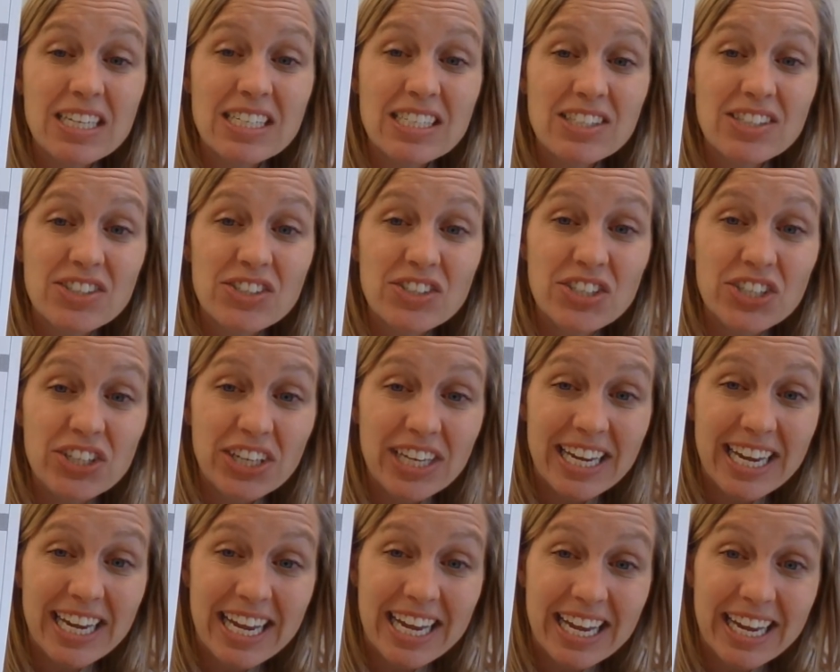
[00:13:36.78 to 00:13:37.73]

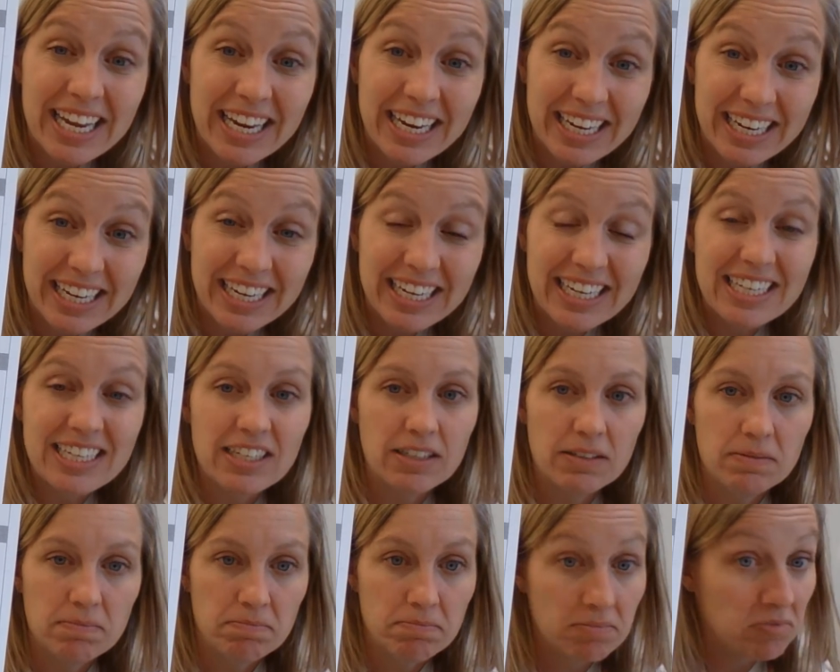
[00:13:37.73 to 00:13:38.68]
Stick.
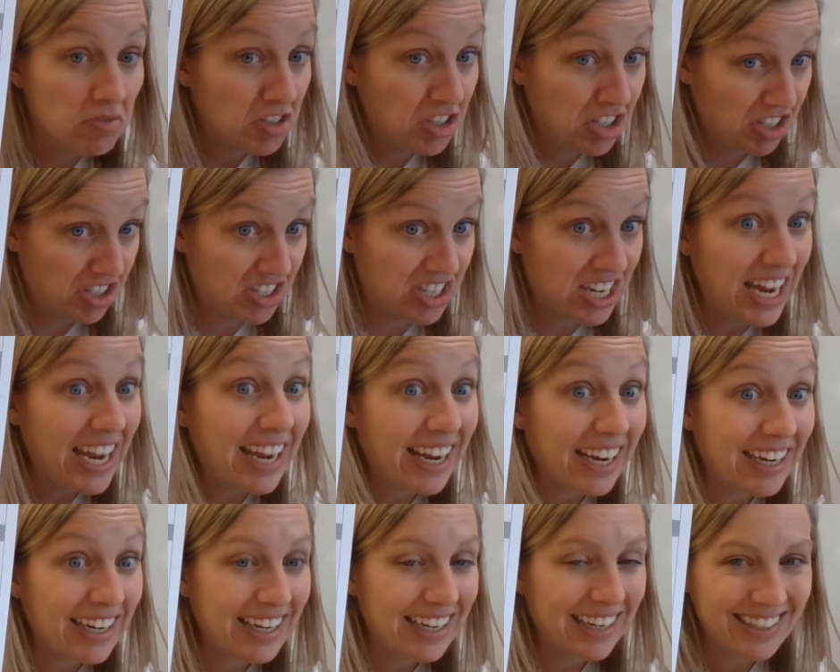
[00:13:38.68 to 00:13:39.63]

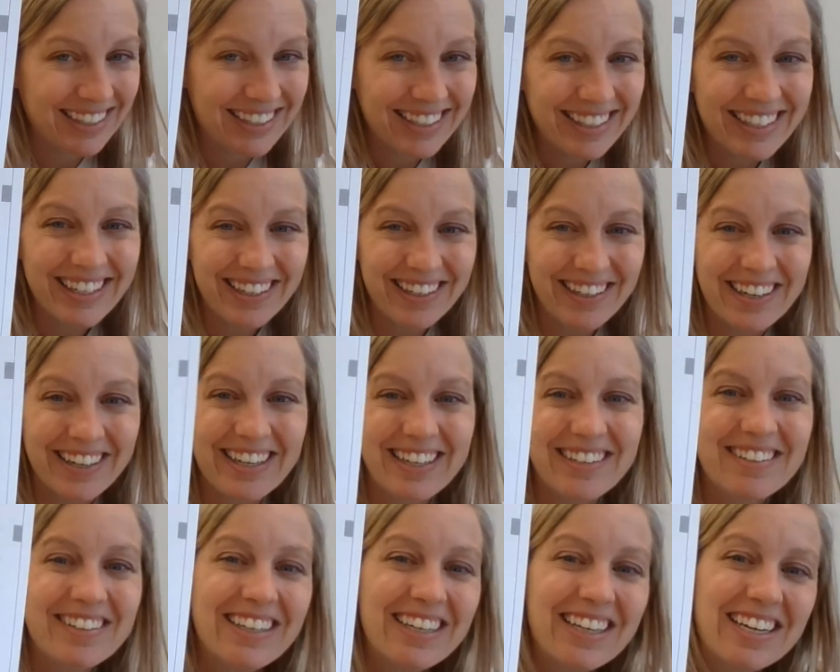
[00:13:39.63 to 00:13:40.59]
Stick.
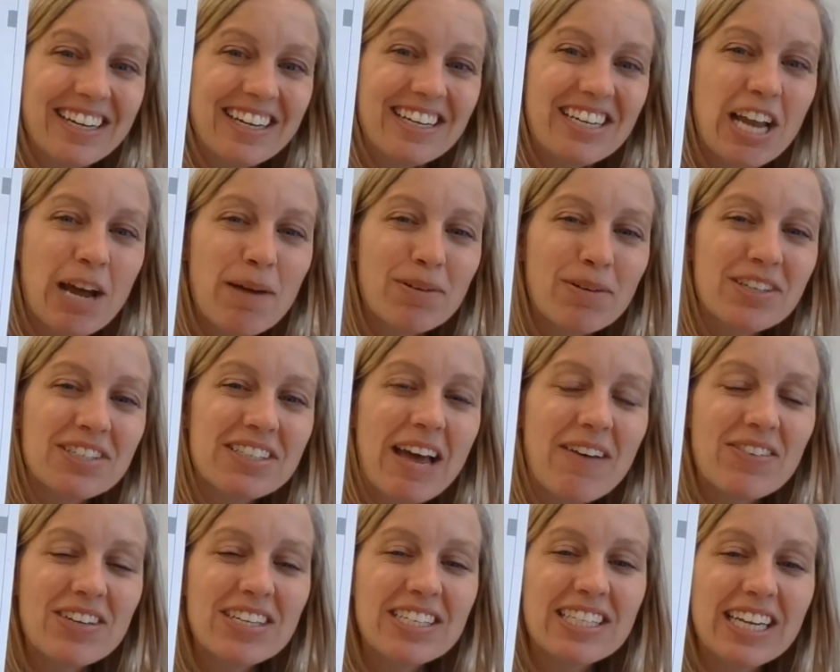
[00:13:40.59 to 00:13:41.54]
Good. Number
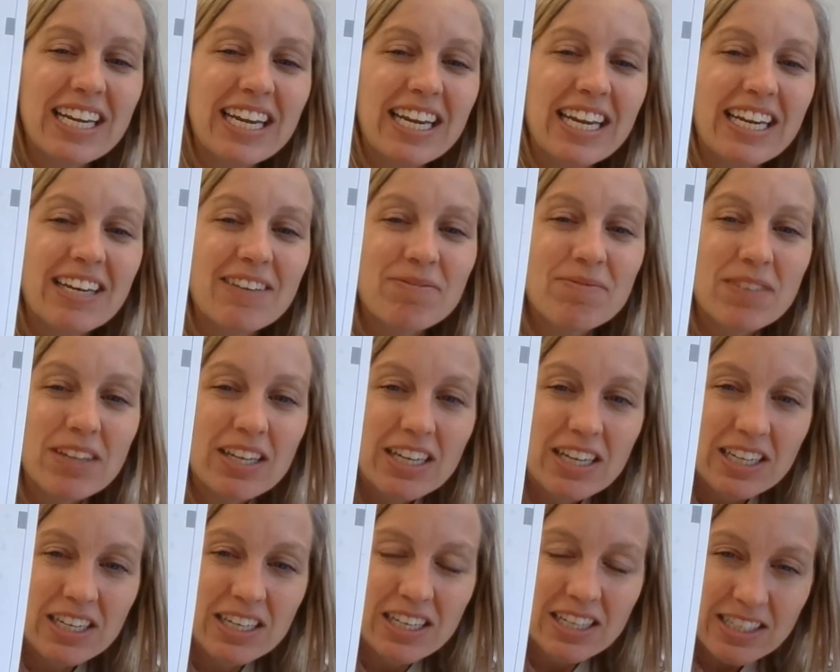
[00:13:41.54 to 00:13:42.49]
17.
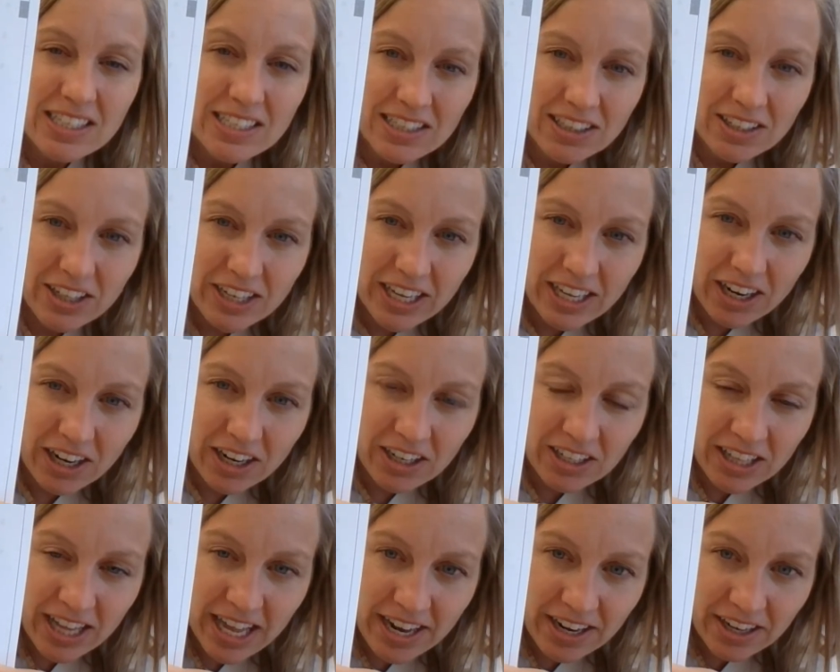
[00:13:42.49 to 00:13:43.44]
Look at our
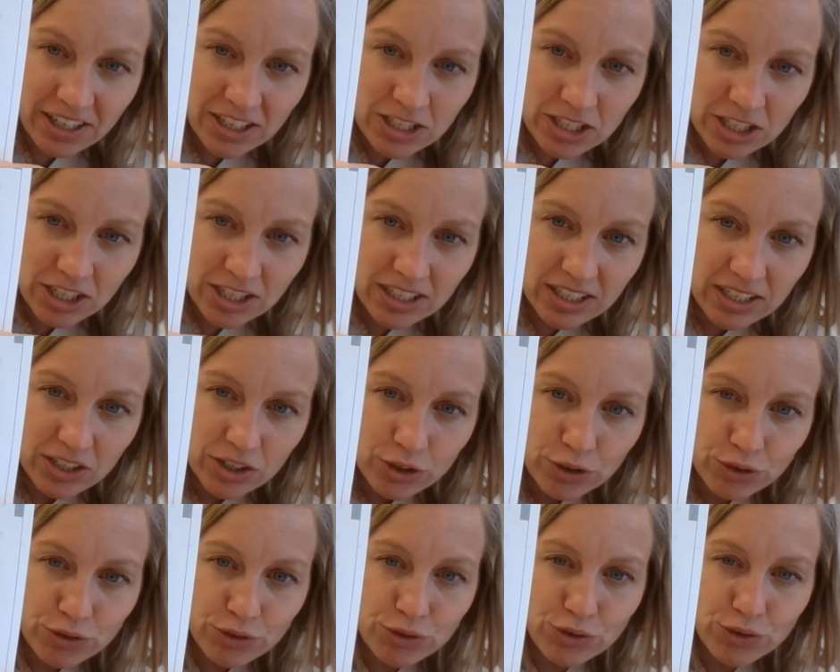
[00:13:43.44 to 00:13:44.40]
letters.
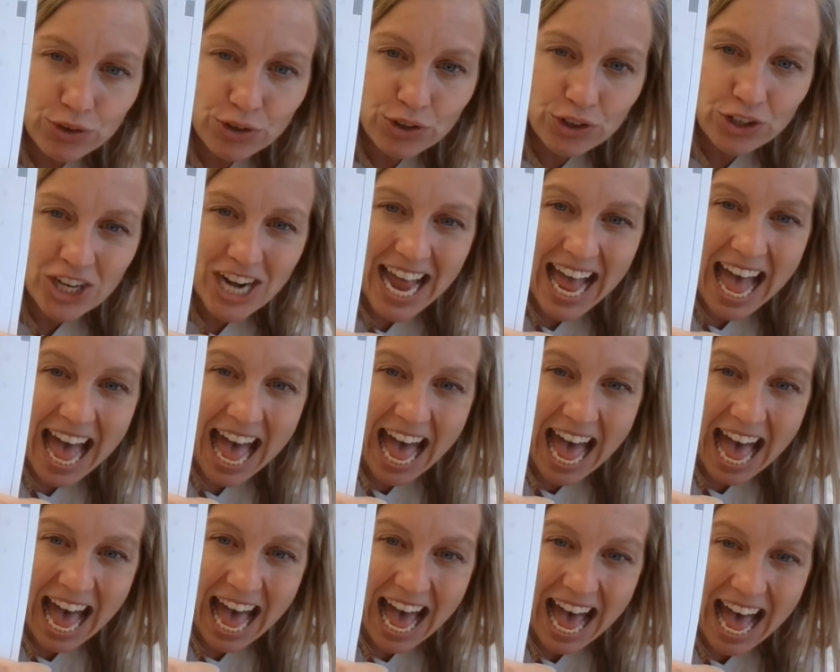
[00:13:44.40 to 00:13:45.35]

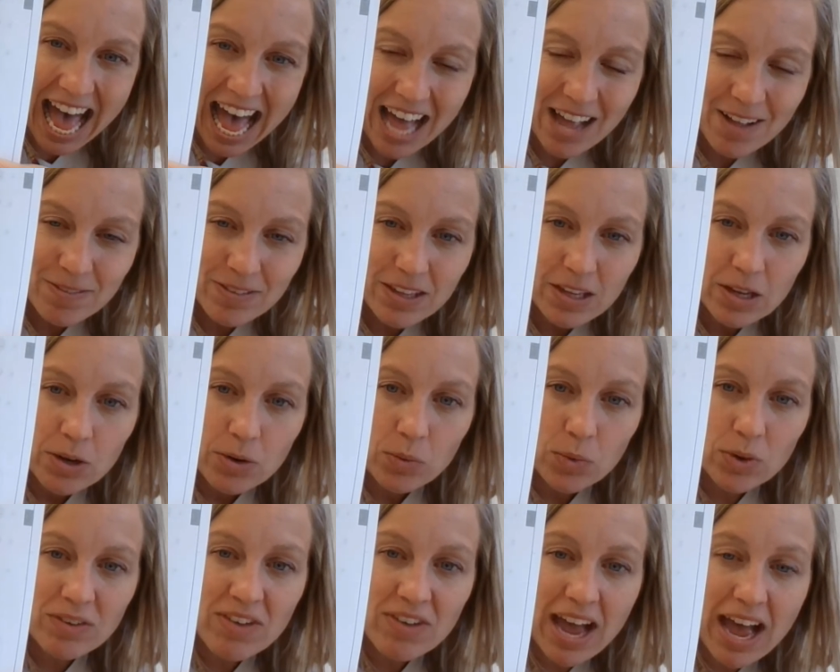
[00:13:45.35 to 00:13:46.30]
A.
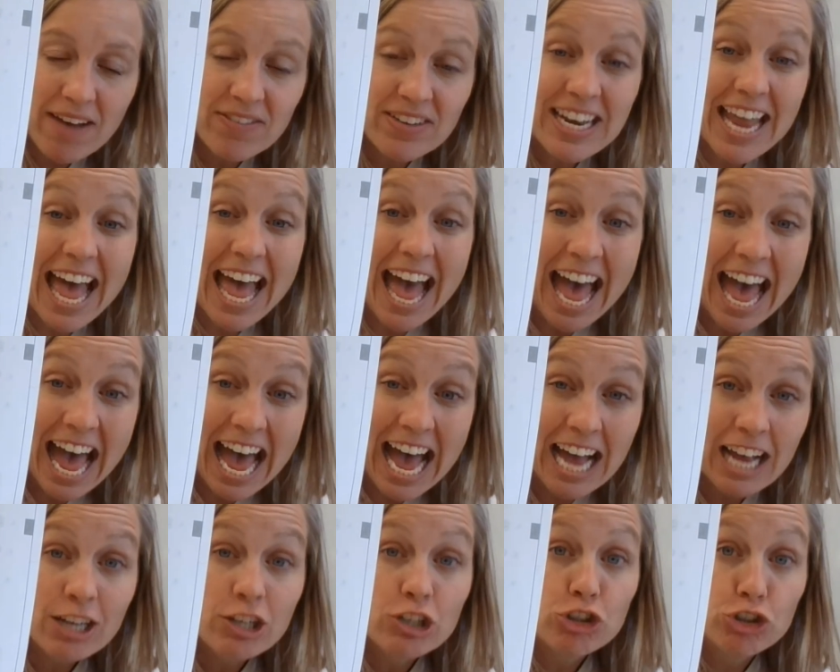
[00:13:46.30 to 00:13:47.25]
We have an A,
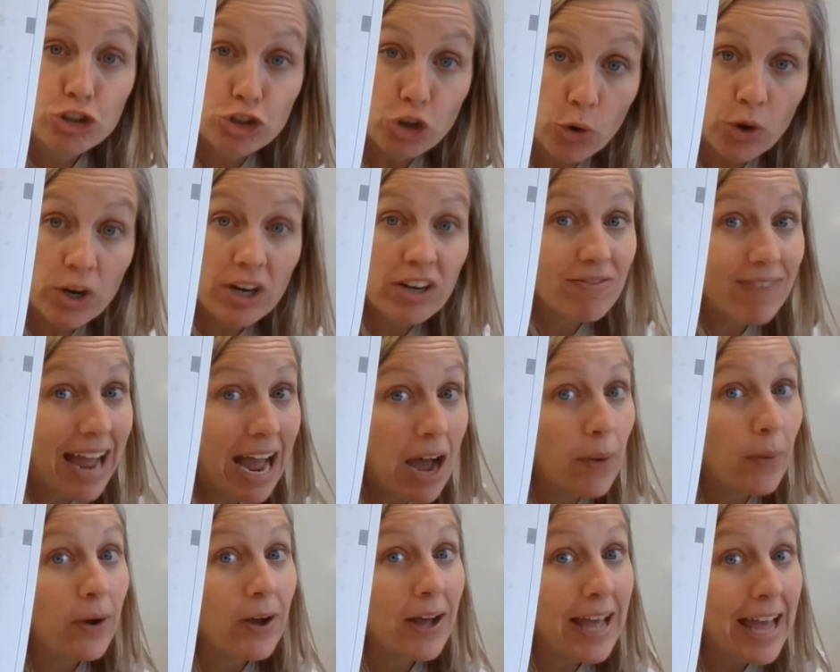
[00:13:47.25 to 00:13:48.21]
short
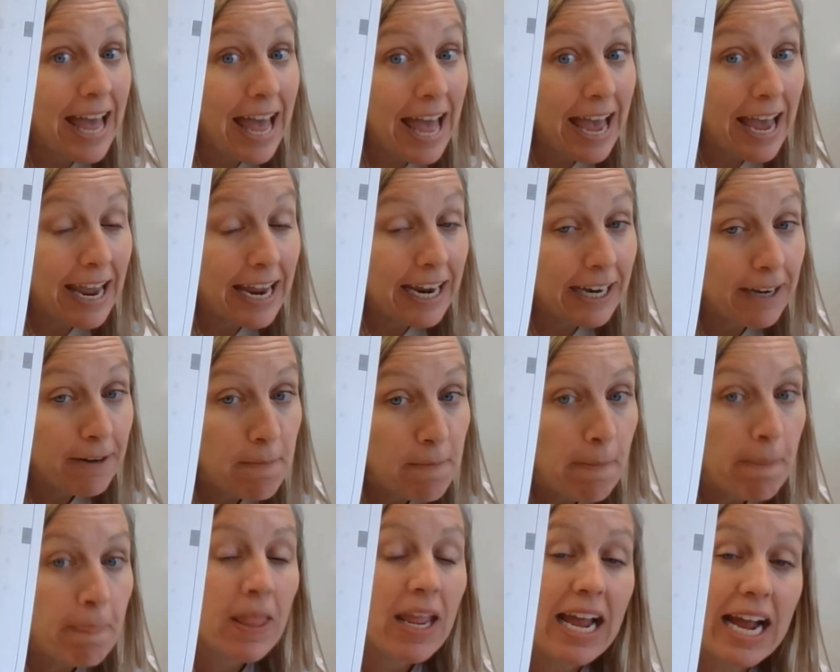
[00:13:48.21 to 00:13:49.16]
vowel A.
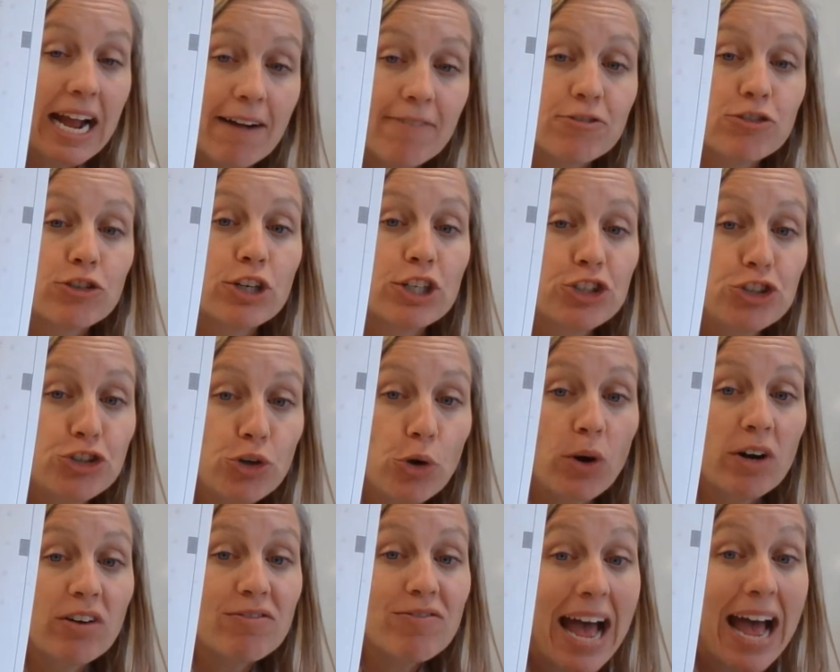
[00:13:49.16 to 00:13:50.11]
After a
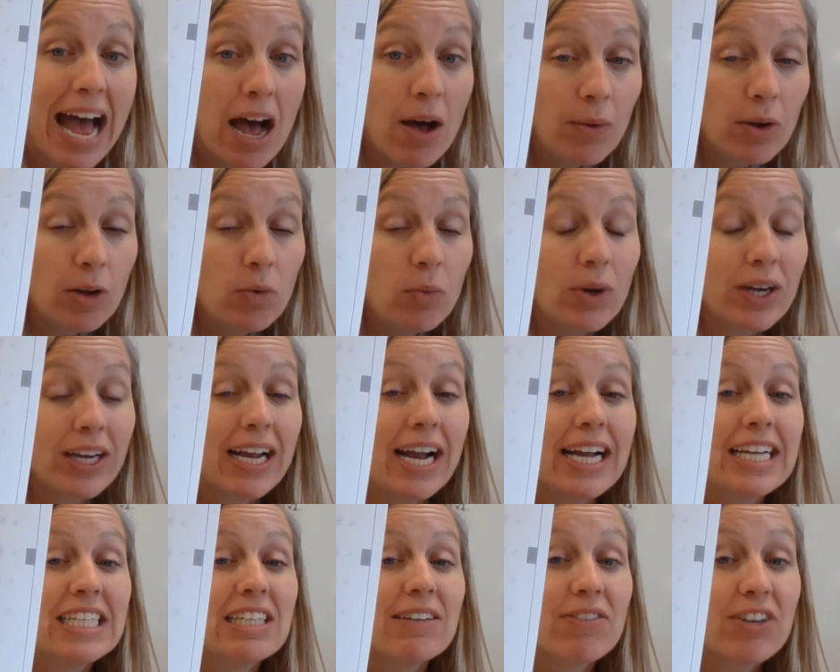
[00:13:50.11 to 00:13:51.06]
short vowel, what
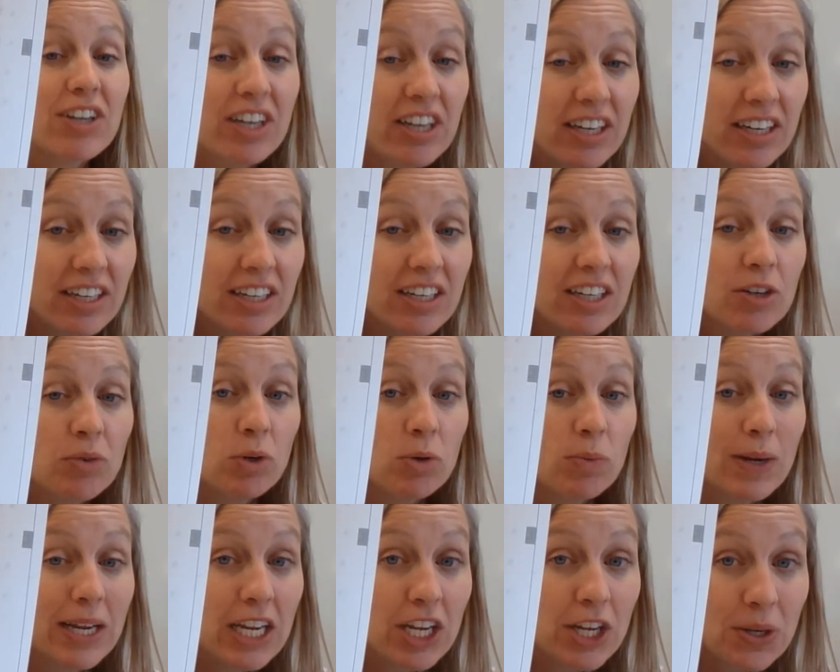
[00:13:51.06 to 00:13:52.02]
kind of K would
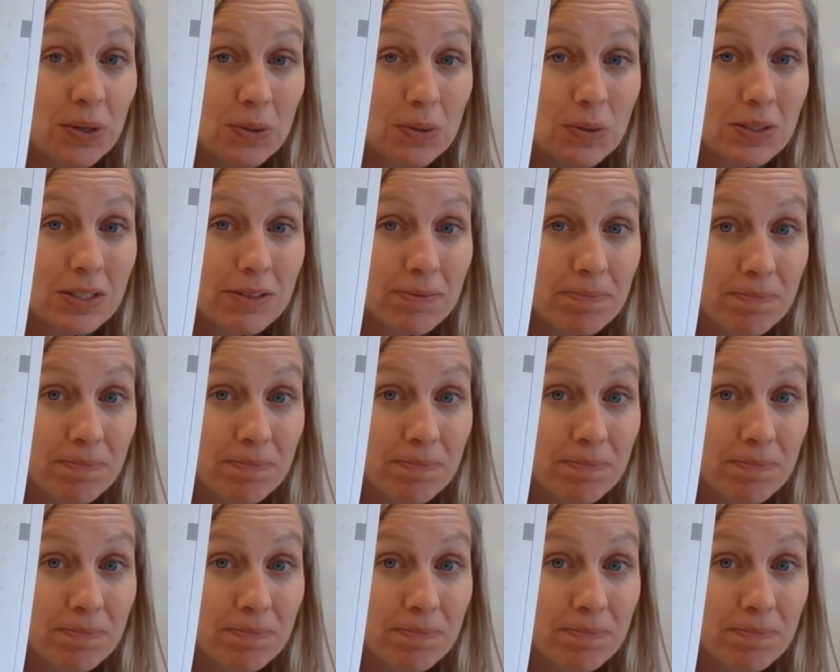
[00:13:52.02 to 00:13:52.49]
we use?